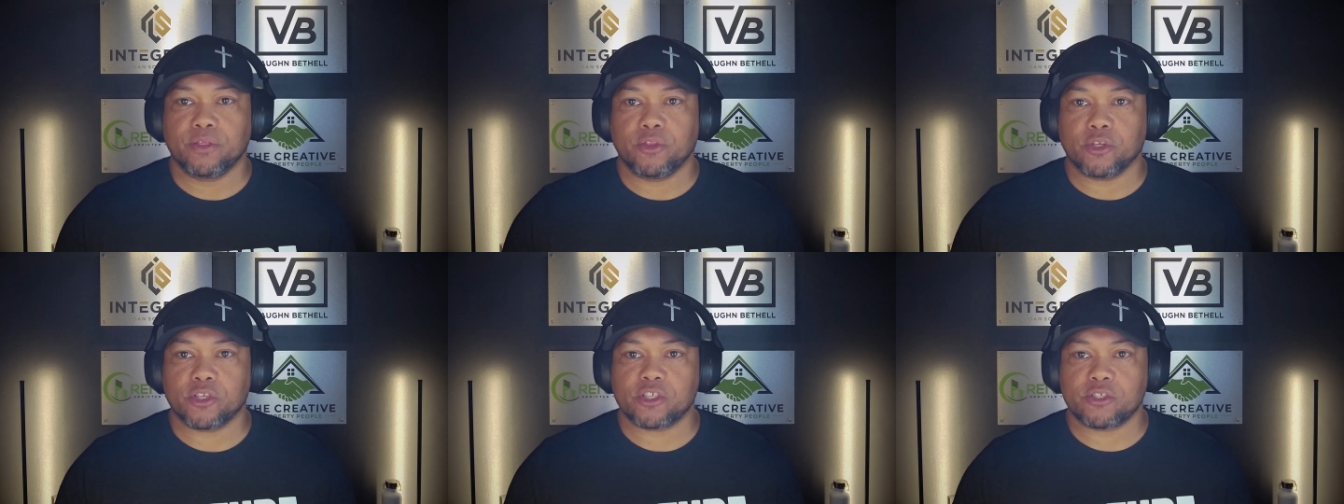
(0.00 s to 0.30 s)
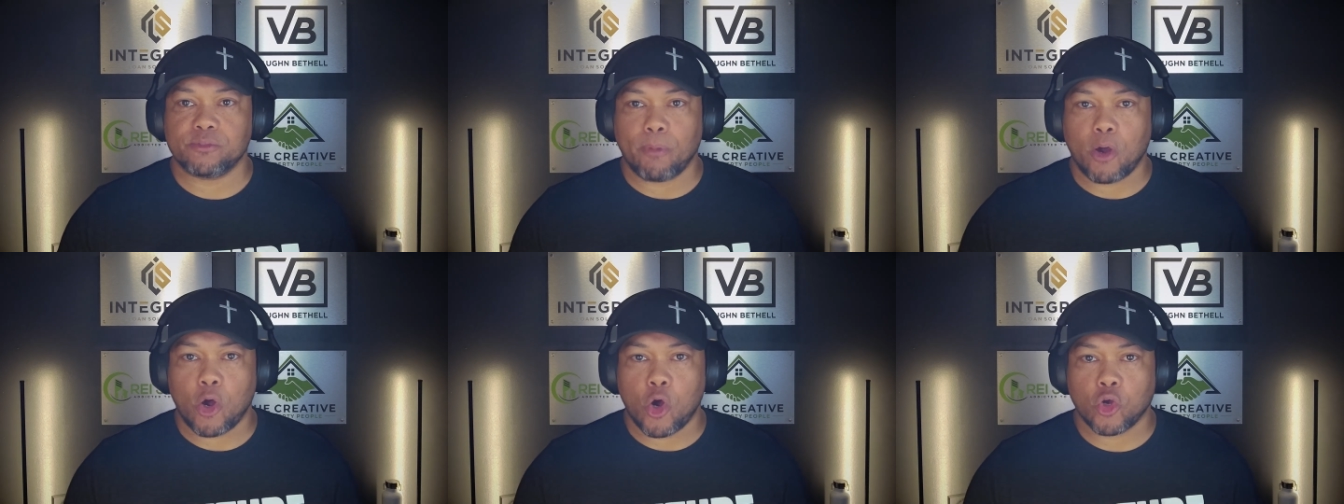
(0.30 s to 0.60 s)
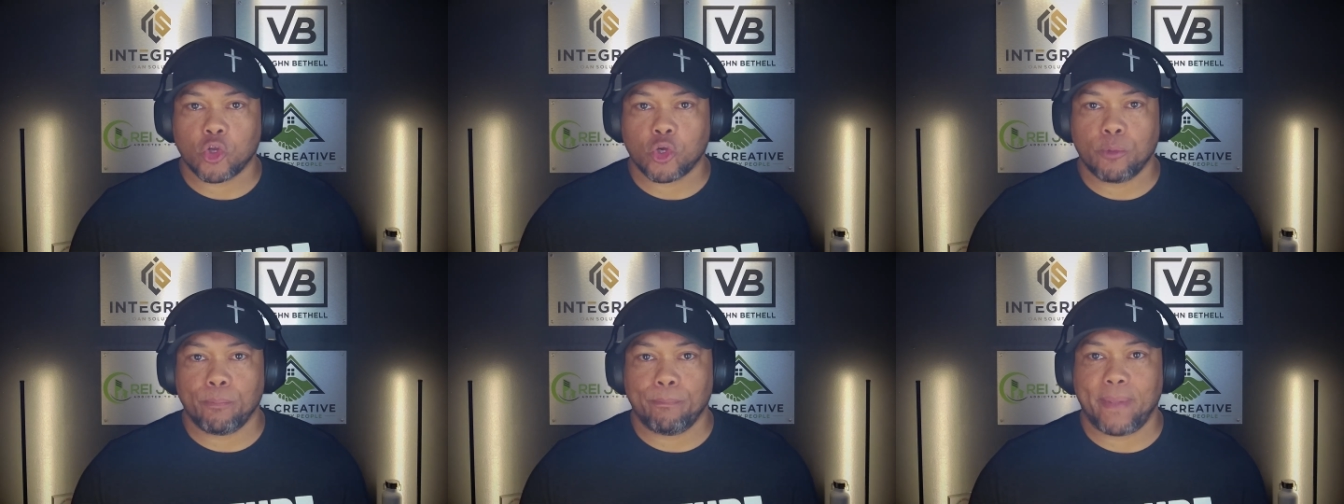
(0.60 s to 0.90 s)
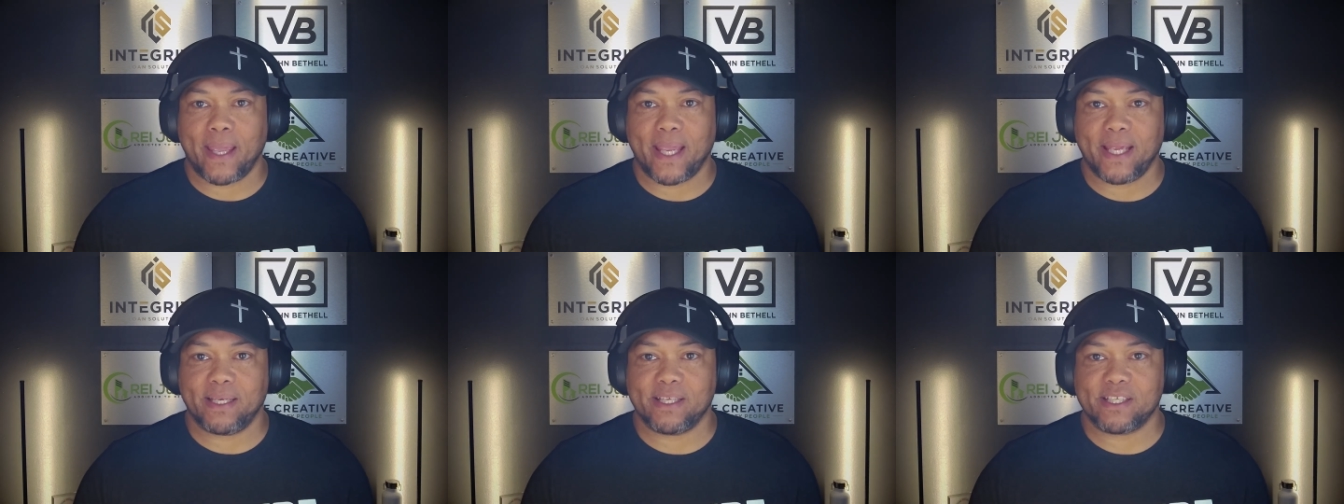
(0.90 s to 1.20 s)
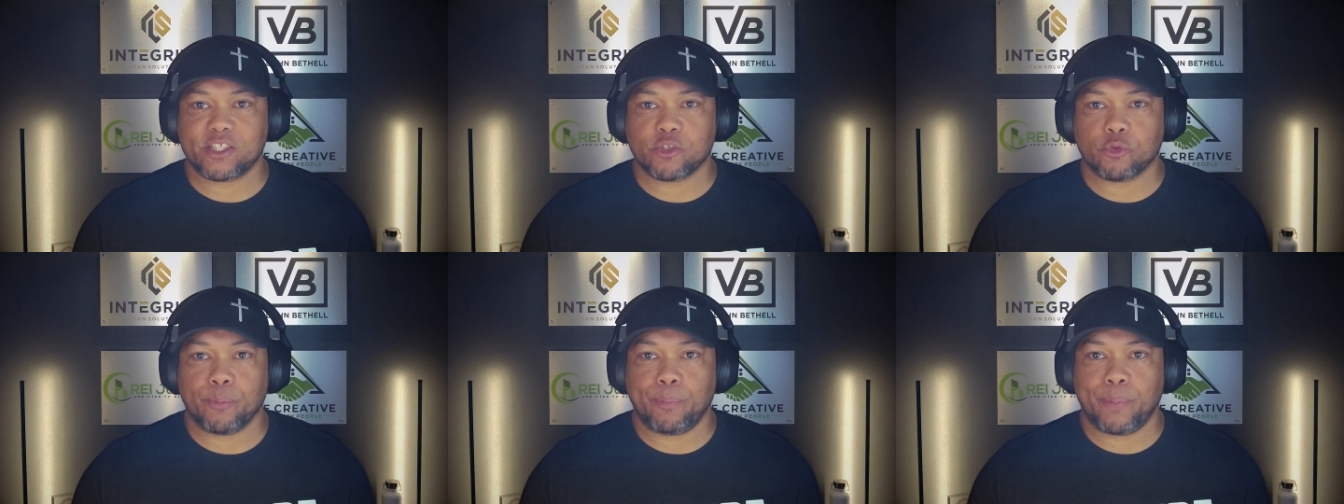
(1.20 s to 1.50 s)
the smaller
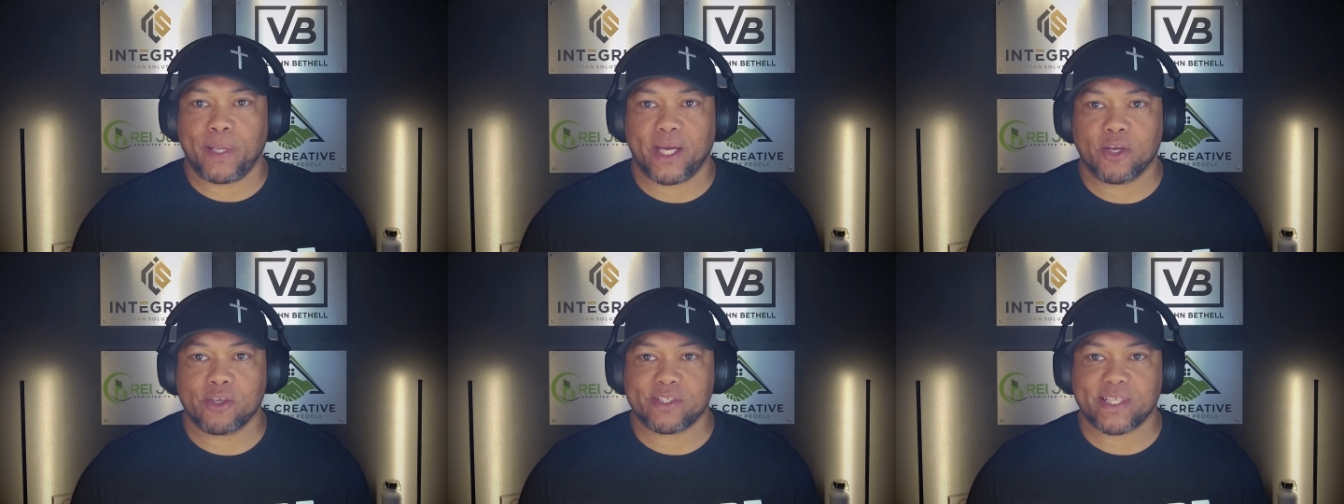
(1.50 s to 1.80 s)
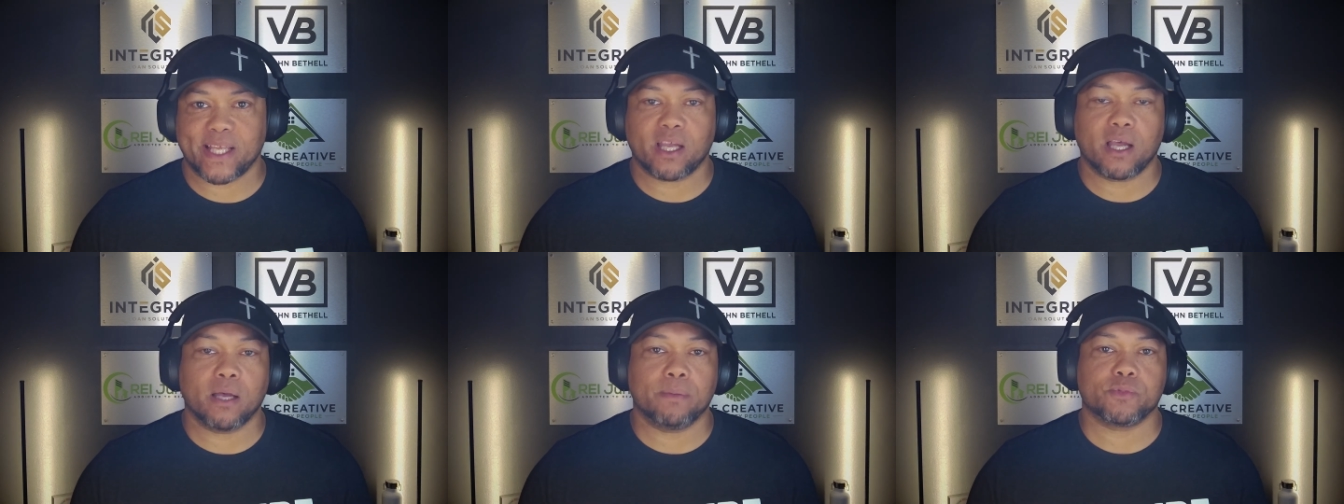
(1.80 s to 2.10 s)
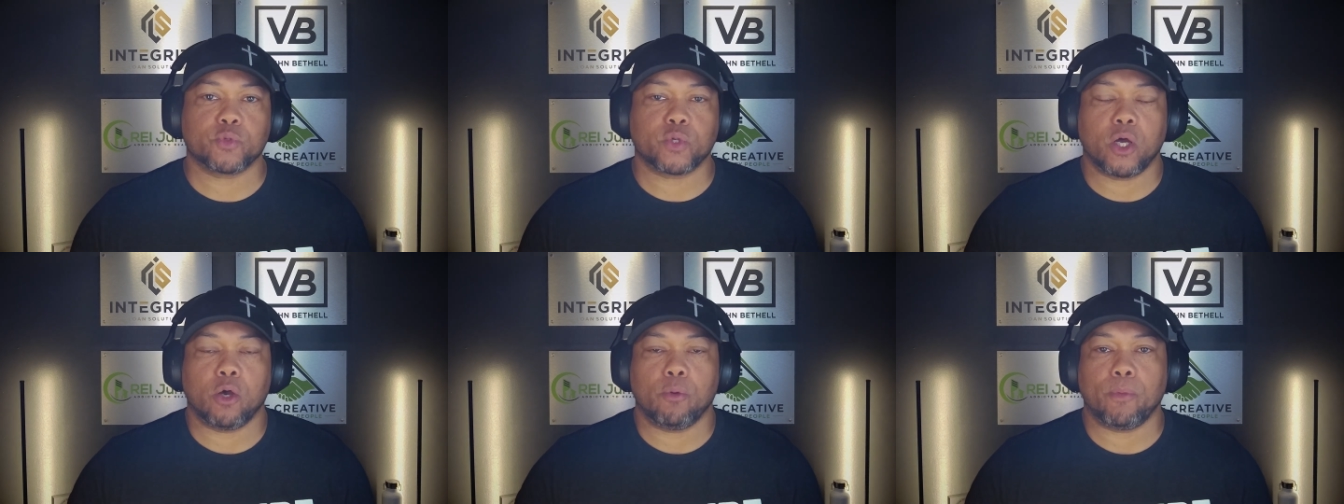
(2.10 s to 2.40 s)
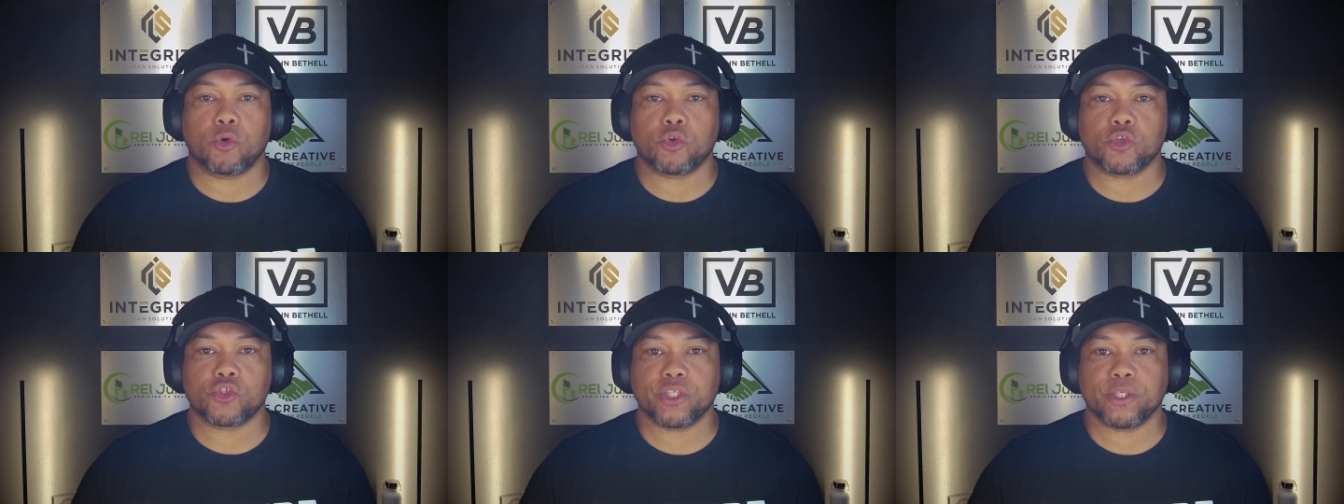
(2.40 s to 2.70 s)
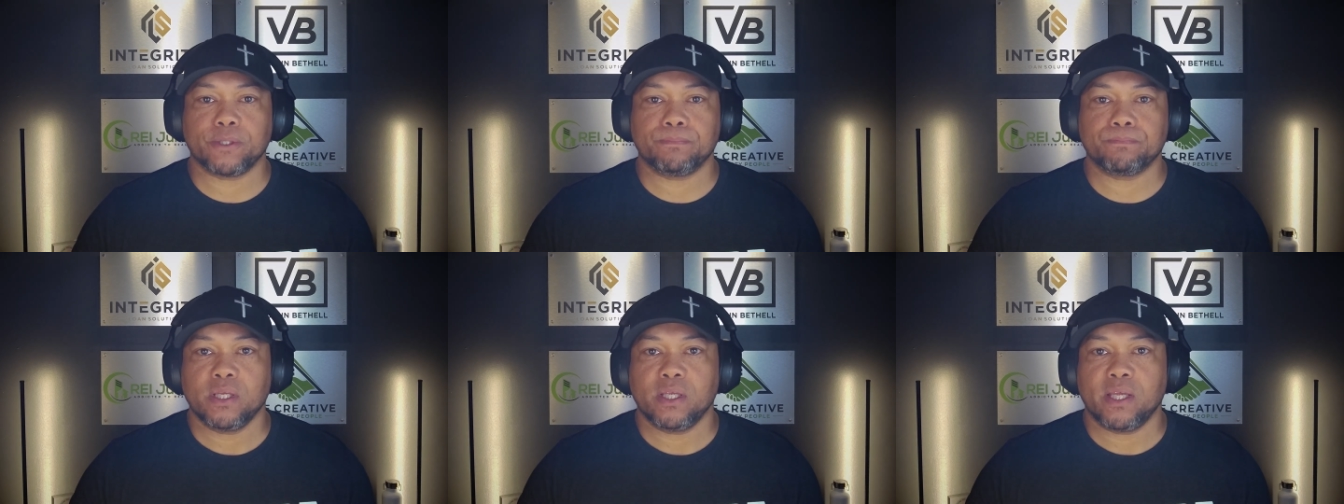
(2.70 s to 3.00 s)
maintenance and repairs that comes with
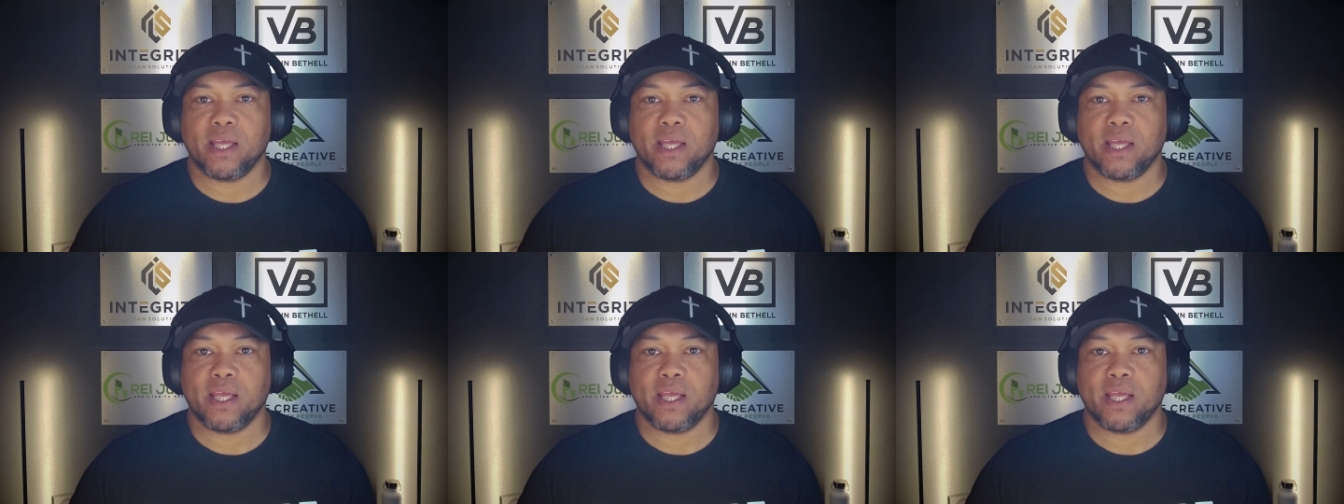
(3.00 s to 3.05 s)
homeownership.